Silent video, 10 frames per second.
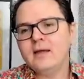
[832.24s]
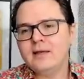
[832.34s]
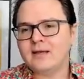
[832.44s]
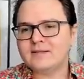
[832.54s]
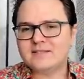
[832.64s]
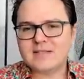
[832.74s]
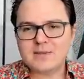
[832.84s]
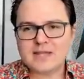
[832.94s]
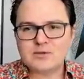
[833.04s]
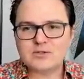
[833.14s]
Now, some of
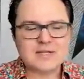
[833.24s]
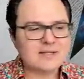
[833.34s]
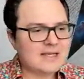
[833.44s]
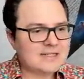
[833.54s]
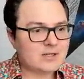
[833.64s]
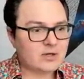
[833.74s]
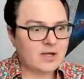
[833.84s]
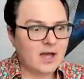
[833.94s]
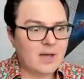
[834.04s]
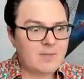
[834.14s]
the interesting things that are
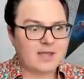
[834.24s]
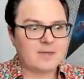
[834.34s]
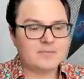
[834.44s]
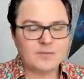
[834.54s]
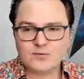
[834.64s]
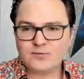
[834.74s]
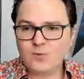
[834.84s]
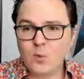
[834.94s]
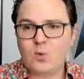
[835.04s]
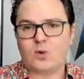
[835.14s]
coming
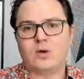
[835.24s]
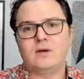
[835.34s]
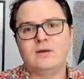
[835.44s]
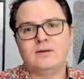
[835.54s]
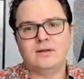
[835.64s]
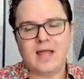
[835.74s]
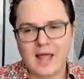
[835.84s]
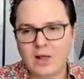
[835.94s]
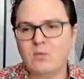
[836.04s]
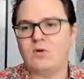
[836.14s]
for
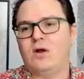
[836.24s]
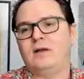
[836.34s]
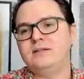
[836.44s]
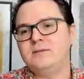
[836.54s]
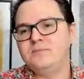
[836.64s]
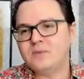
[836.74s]
Elrond,